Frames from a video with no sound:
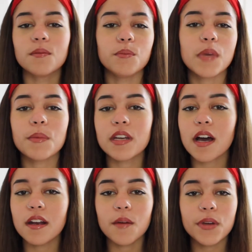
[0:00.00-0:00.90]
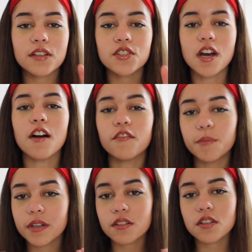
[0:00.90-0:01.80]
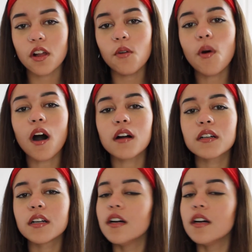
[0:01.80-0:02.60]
Maybe not a big shove, but a slow walk.